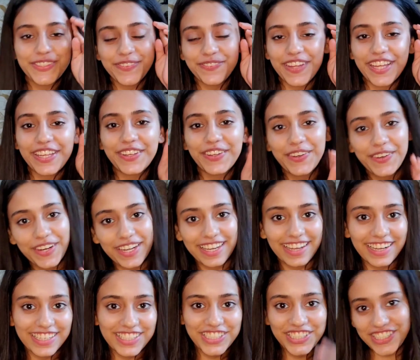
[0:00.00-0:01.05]
to make you look
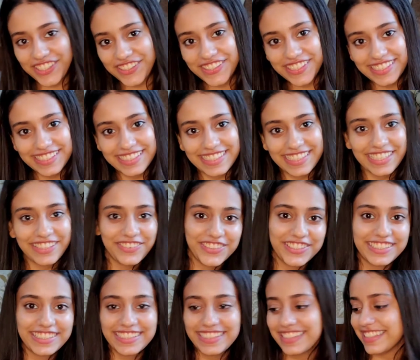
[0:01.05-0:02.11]
luxurious and
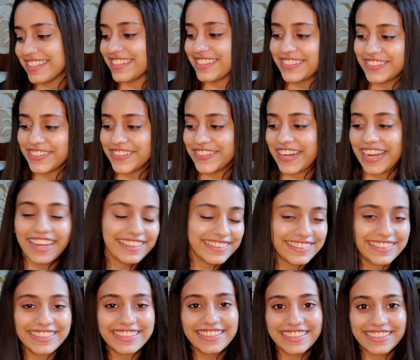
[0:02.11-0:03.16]
everything. So I
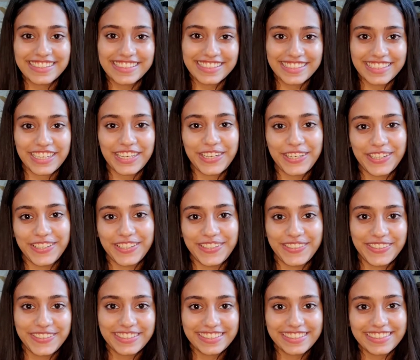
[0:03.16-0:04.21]
think it's
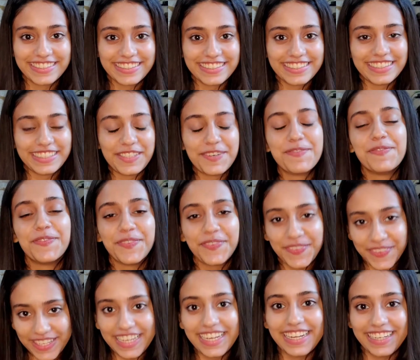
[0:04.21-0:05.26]
a
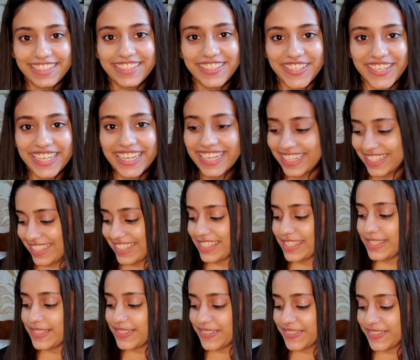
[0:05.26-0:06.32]
need, okay?
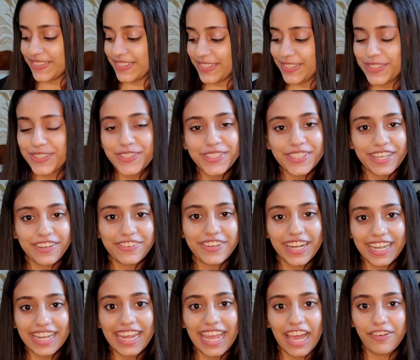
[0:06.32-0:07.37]
So you should
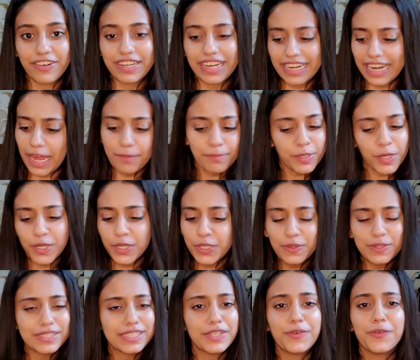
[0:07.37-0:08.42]
definitely have it. And I'm gonna
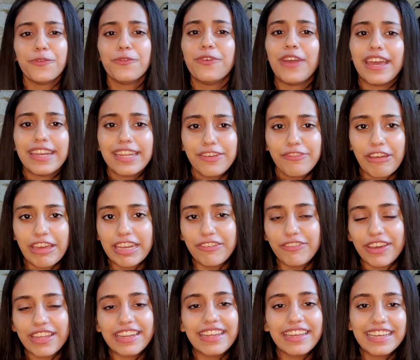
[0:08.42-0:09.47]
use it very,
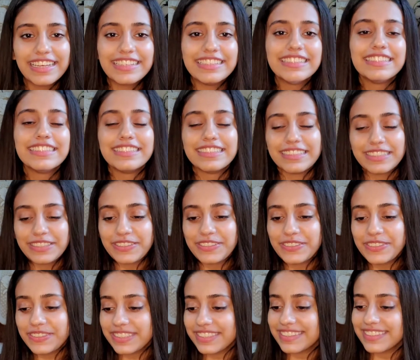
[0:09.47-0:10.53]
very, very, you
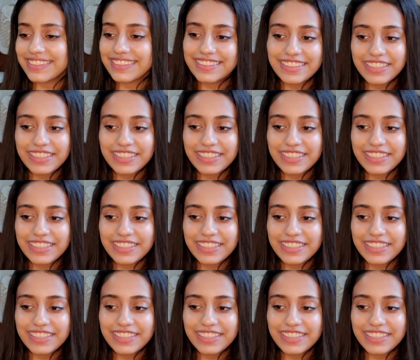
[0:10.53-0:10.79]
know,